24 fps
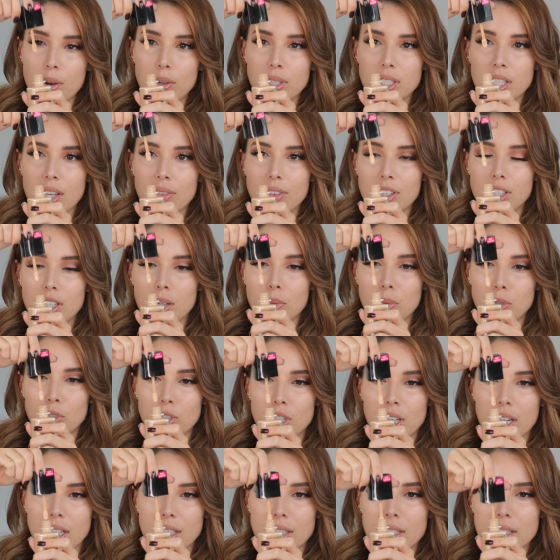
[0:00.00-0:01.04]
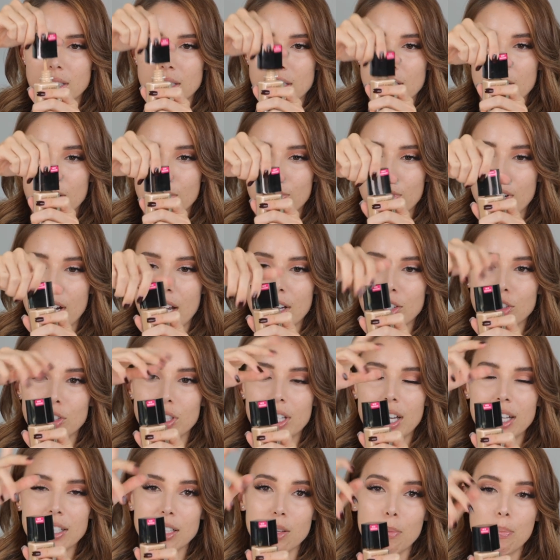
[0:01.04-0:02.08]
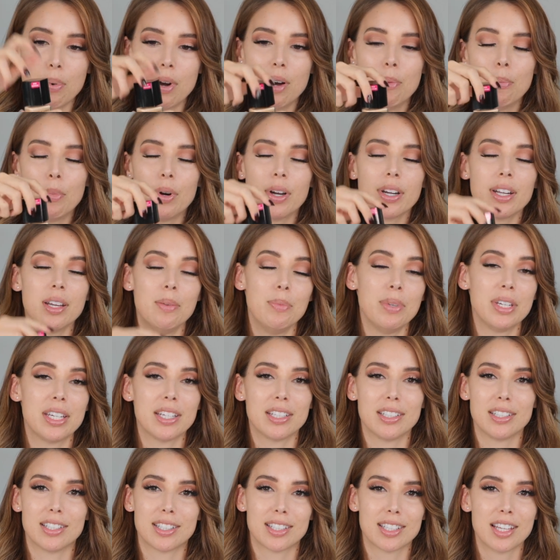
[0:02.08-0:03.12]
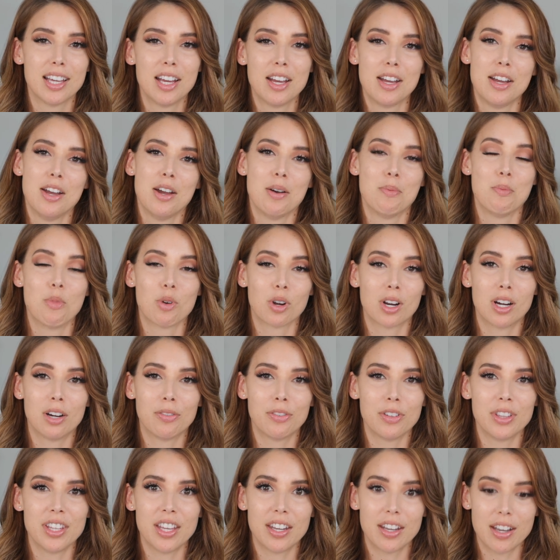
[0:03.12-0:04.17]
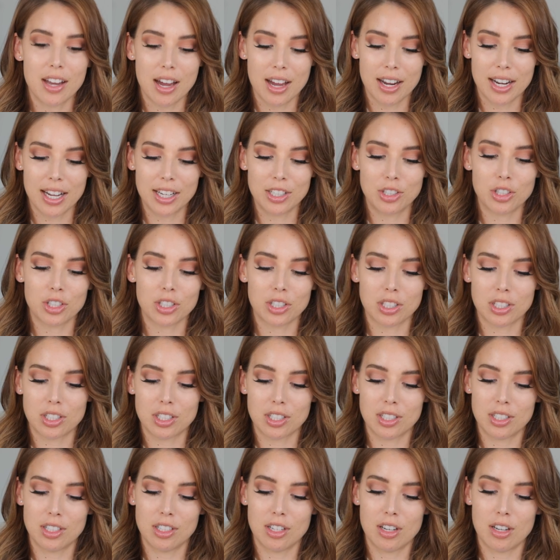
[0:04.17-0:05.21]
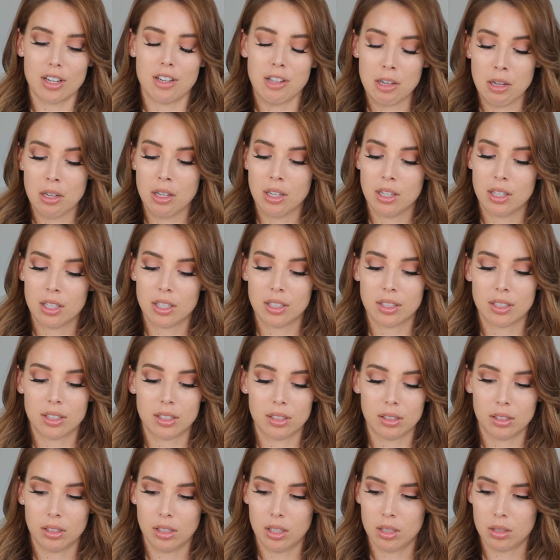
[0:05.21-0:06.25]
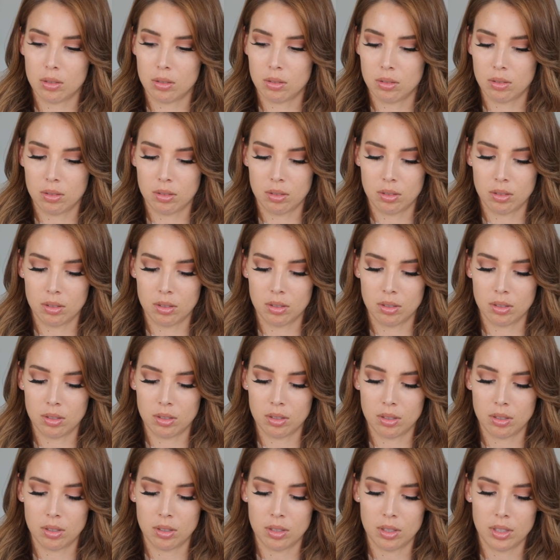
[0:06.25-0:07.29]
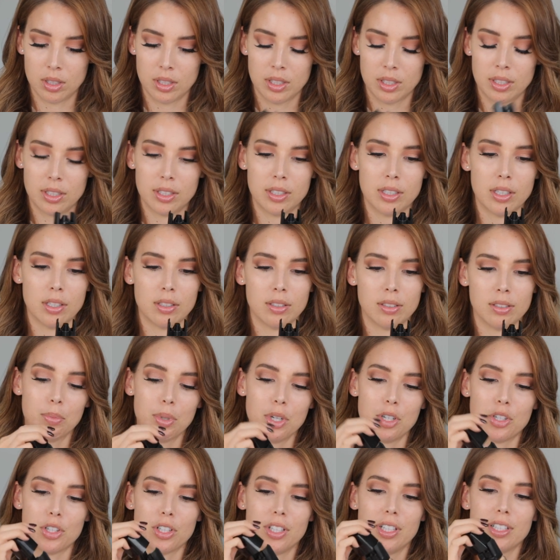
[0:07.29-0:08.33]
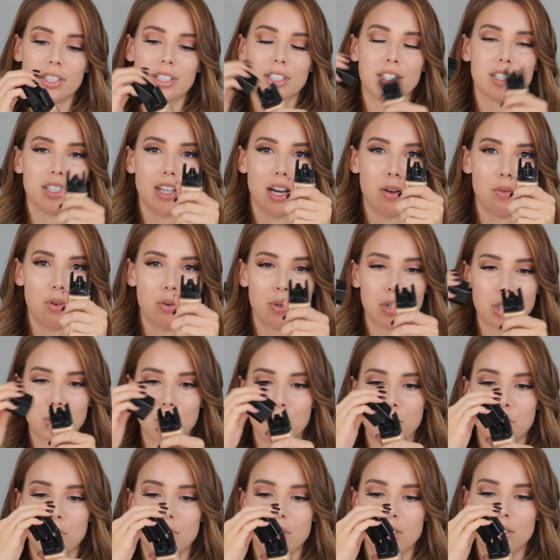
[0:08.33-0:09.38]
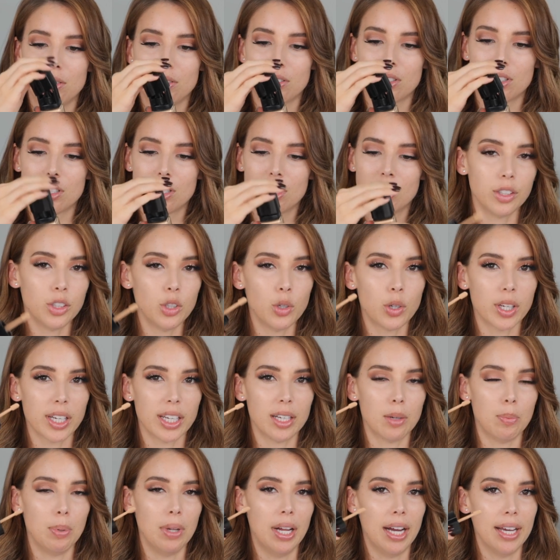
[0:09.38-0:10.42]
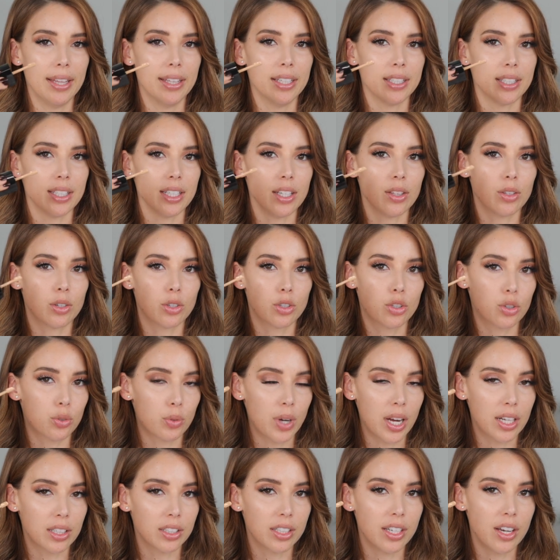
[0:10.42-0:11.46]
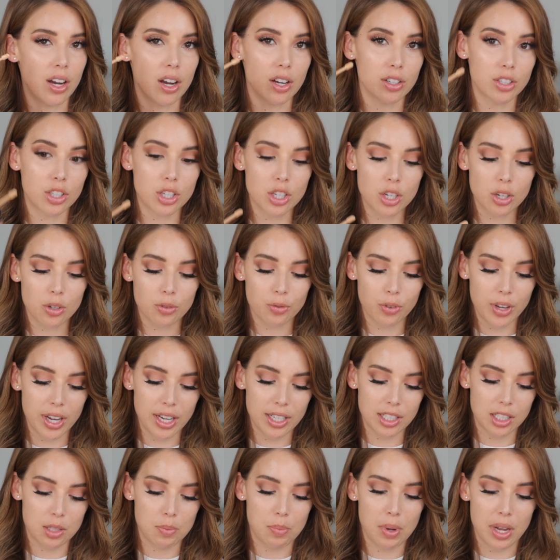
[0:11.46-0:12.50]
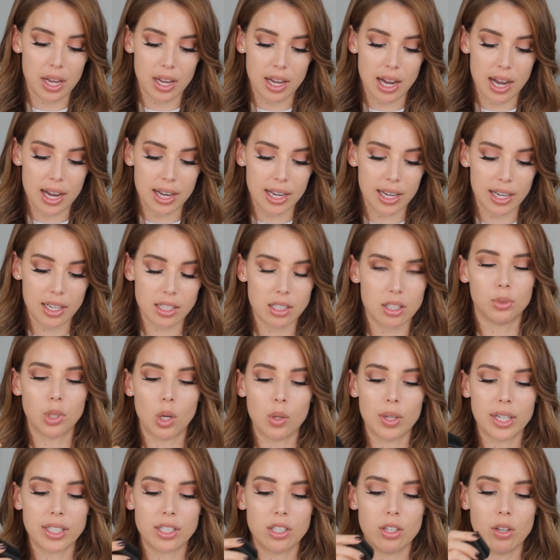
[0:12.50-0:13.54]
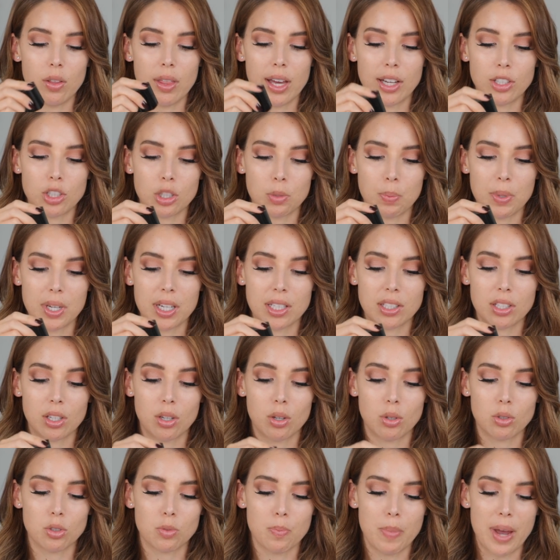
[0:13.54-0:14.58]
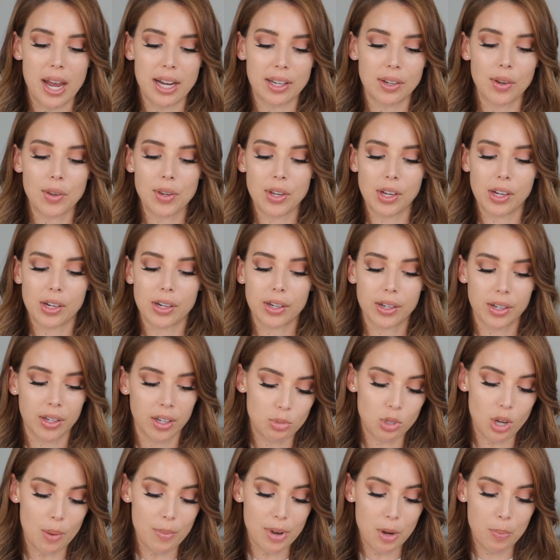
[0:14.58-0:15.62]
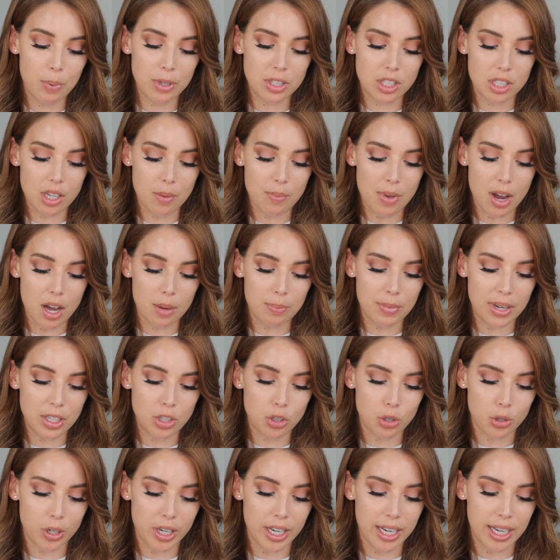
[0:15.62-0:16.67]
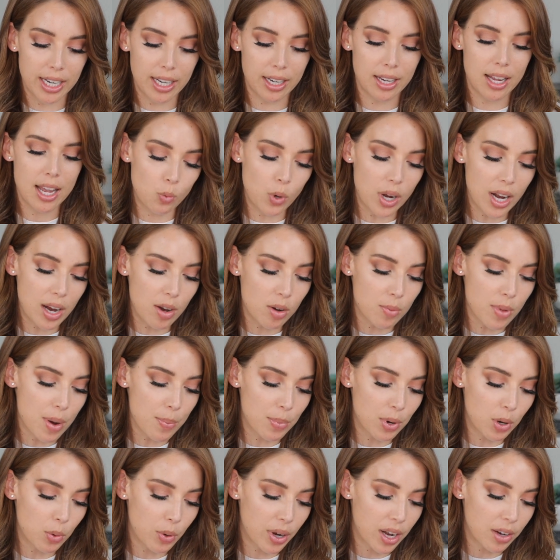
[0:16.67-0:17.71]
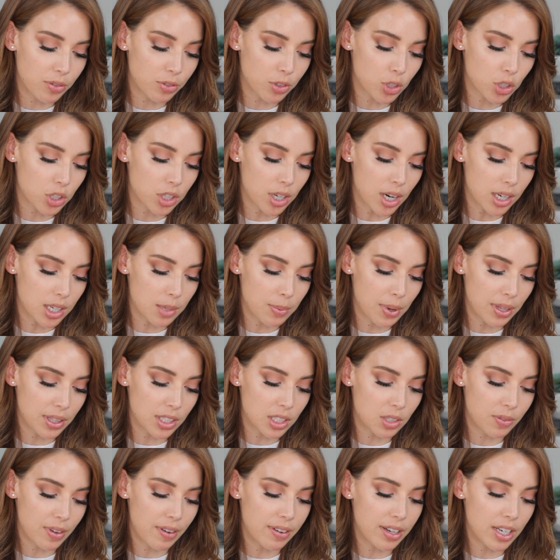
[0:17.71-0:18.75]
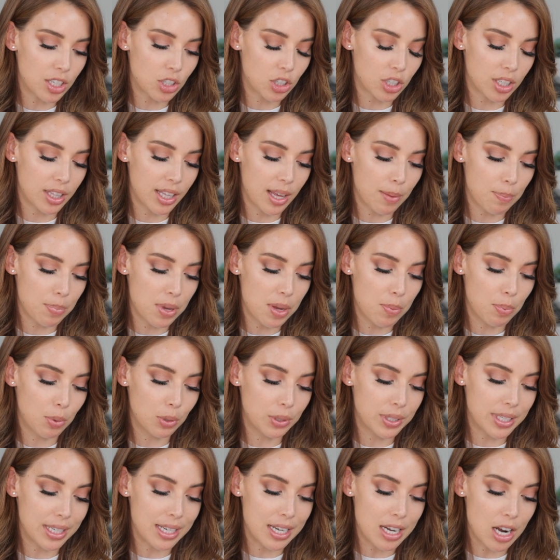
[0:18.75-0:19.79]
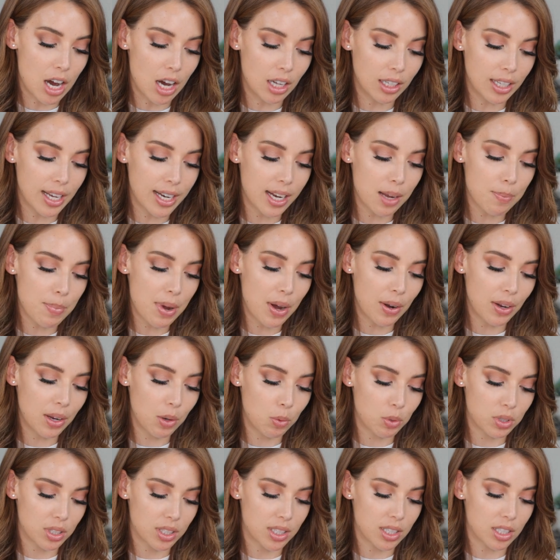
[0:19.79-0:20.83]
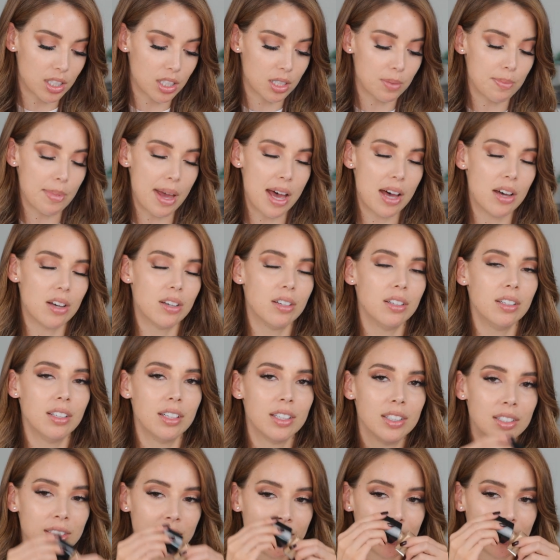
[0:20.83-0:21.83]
I always have to double check to see if it actually has a pump on it because more often than not, I just oh no, pretty sure that's not what we're supposed to use. You can apply this either directly onto your face, but I don't like to do that just because it goes back in here. So I'm gonna put some on my tray. What I remember when I first talked about this foundation that people did not like about it was the smell